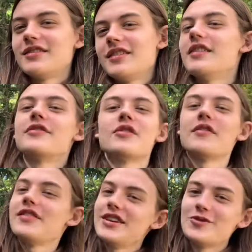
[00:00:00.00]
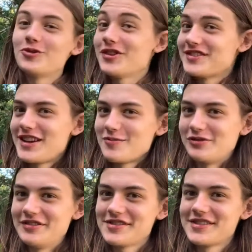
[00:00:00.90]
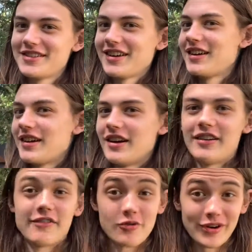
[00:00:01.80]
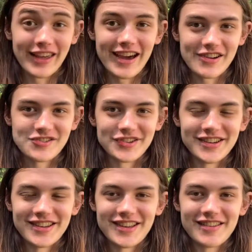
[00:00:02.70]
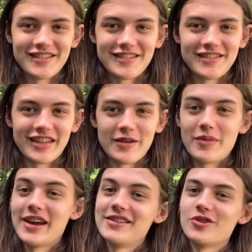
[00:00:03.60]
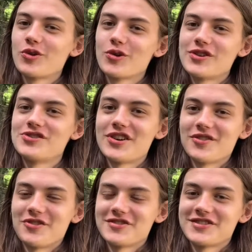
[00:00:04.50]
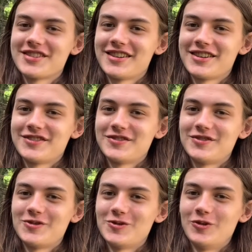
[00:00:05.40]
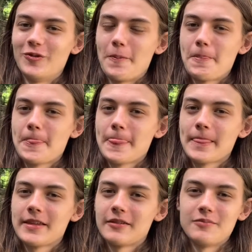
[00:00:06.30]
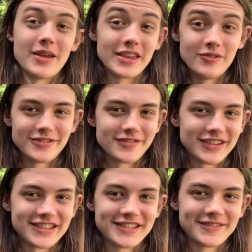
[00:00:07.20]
if you have any cool examples of the ready action that might encourage others to make use of it.